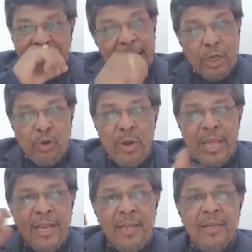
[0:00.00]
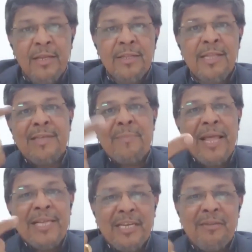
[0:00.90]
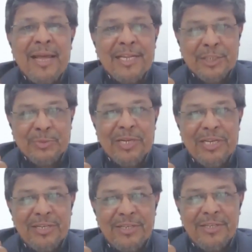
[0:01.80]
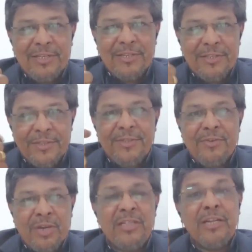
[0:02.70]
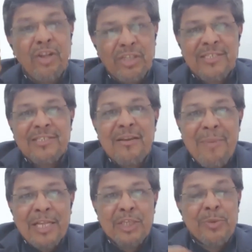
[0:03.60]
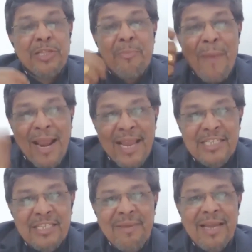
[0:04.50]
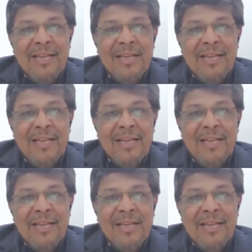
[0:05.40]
including the supply chain management, the logistic management, the packaging